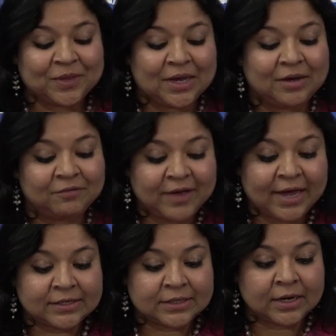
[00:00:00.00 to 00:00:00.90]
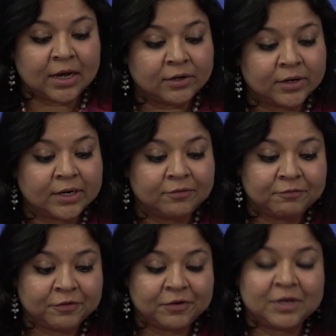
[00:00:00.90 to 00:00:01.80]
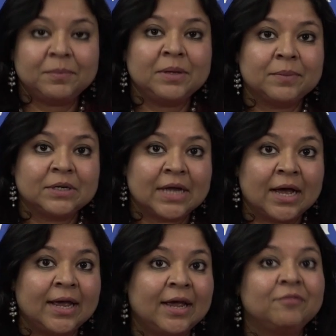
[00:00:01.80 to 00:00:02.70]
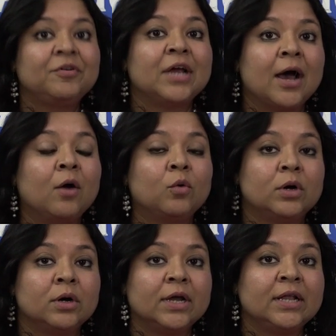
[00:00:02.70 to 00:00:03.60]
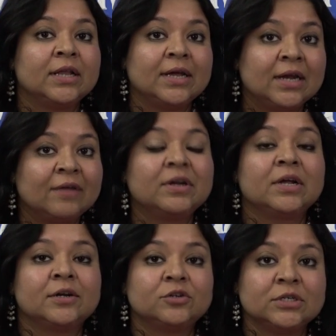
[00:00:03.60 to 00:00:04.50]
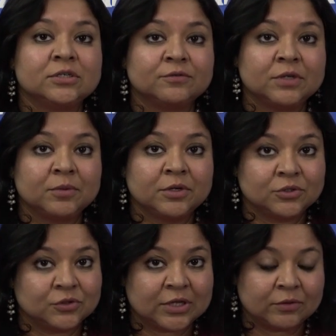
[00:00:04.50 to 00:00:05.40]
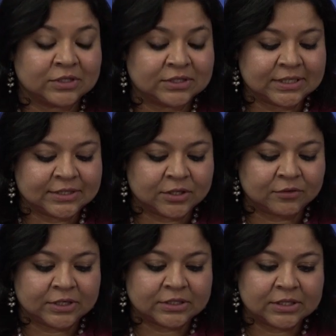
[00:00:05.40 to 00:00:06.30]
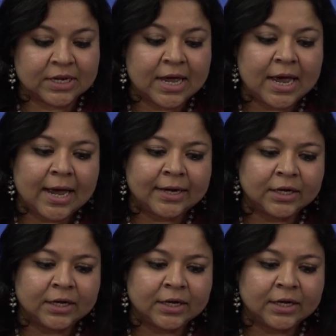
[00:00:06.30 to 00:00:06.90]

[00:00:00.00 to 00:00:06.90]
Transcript: In fact, 150 people die every hour in the 11 countries of WHO's Southeast Asia region. And